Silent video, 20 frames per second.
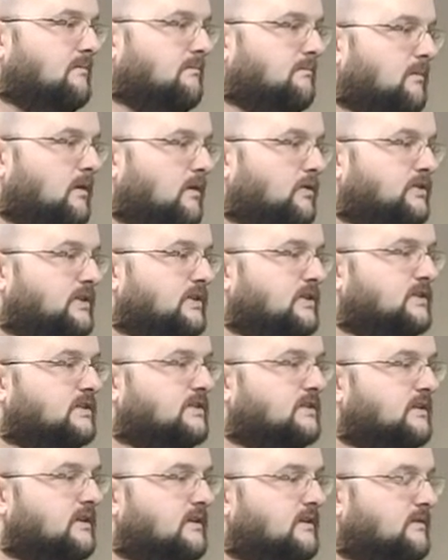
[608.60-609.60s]

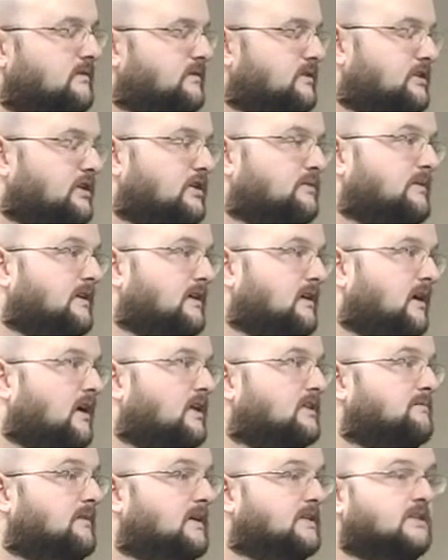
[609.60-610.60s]

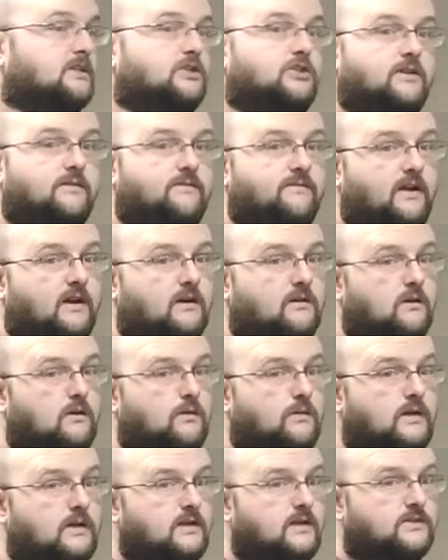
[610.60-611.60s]
God's message to
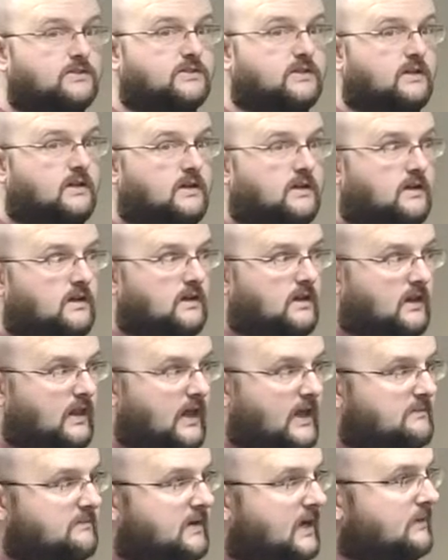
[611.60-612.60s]
Pharaoh is,
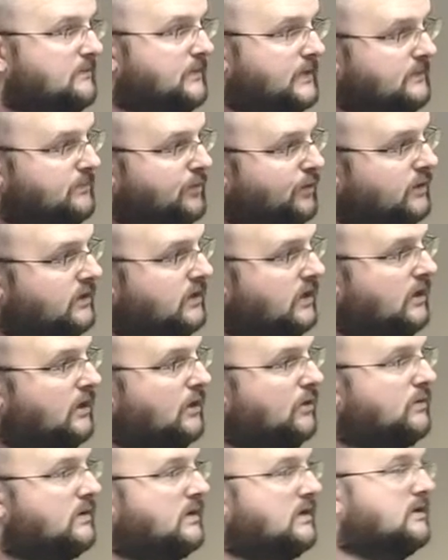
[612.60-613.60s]
let my people
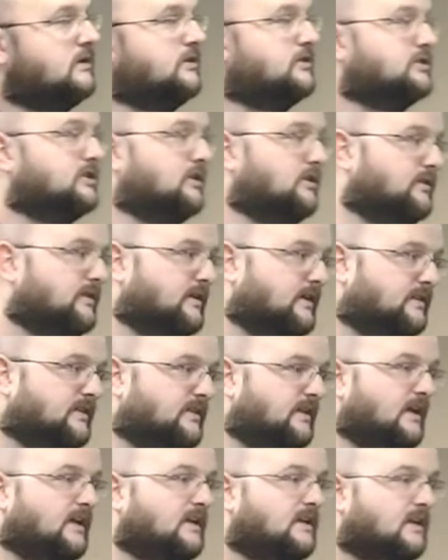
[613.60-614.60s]
go so that
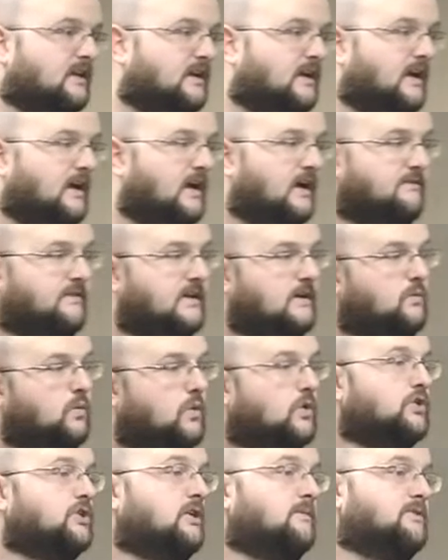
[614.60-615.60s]
they can have a
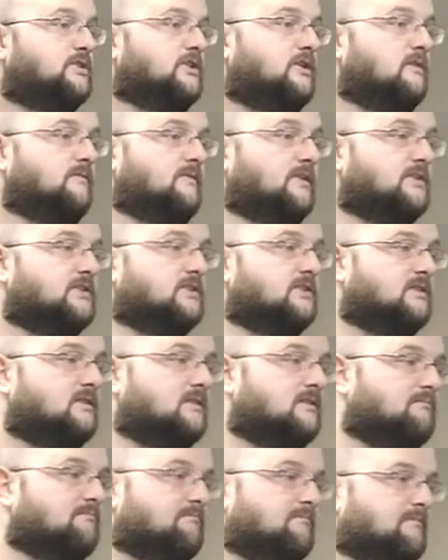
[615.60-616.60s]
worship service.
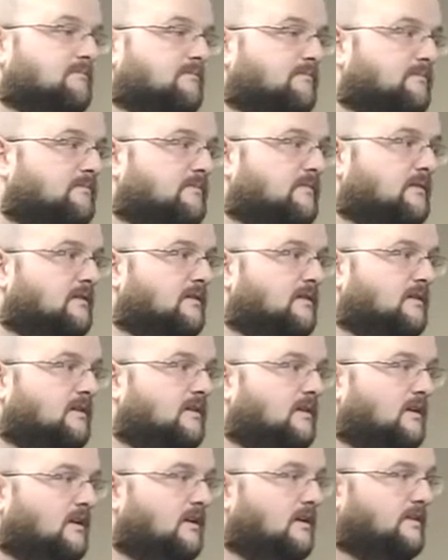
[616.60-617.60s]

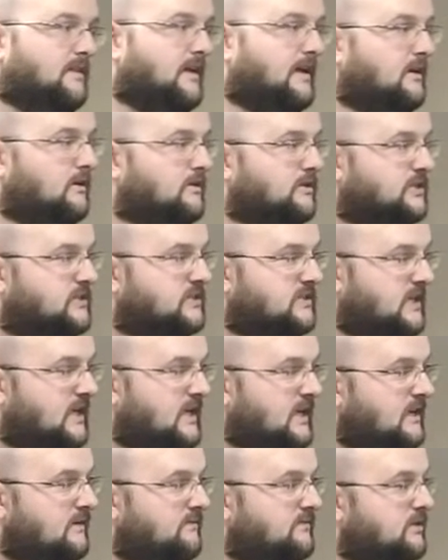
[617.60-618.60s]
They are
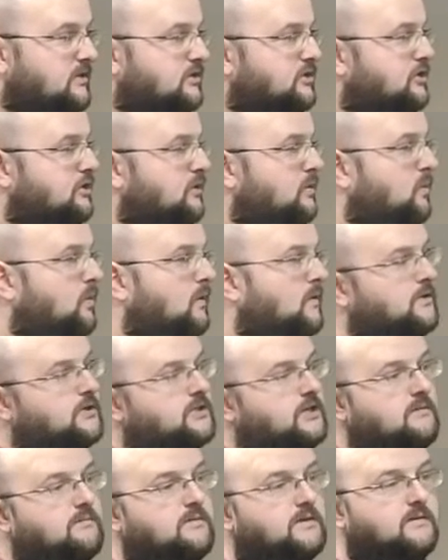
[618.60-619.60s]
saved to
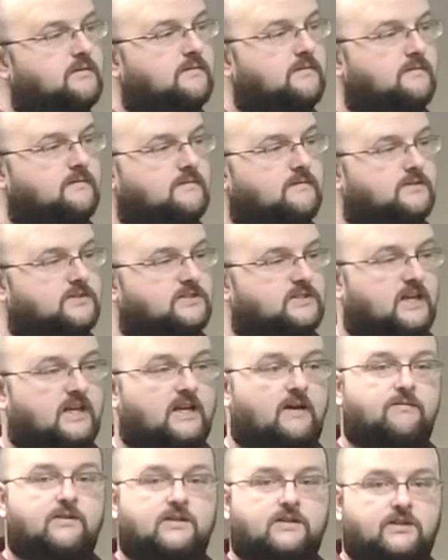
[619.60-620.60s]
worship,
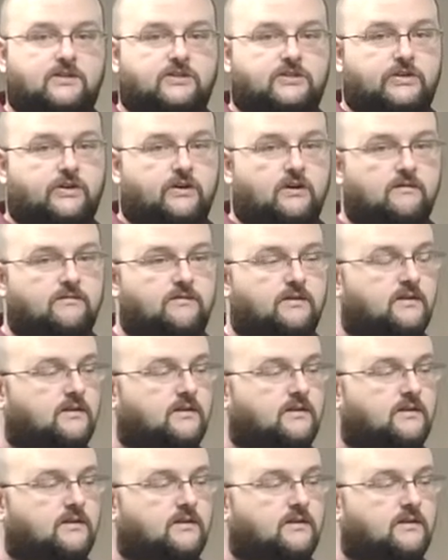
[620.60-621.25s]
saved to serve.